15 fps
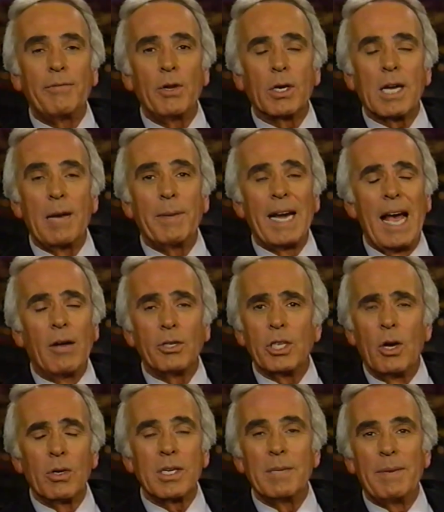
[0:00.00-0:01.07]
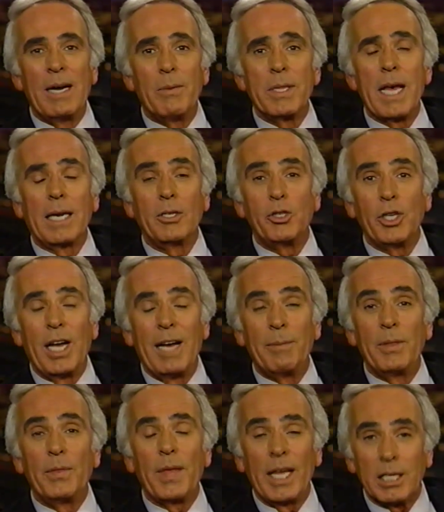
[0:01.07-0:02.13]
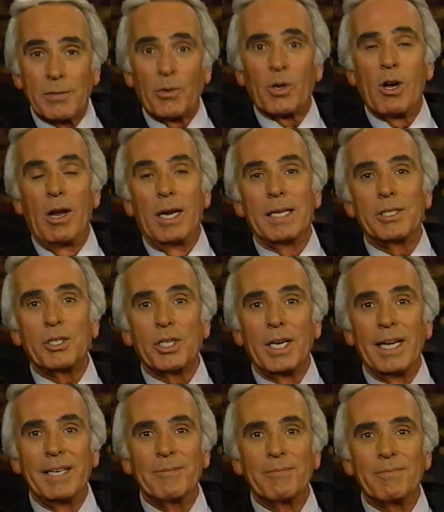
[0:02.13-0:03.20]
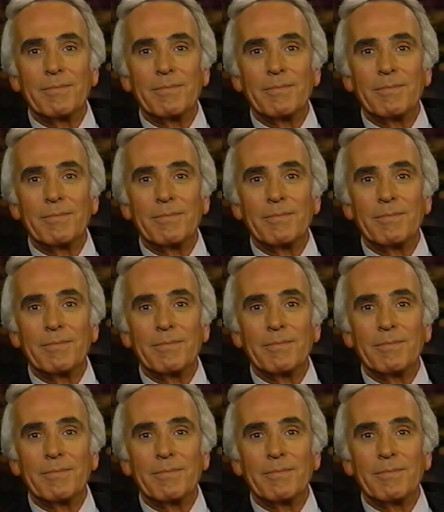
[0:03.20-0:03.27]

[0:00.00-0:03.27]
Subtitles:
if you're coming out, don't come out without a job, and thanks for calling us tonight.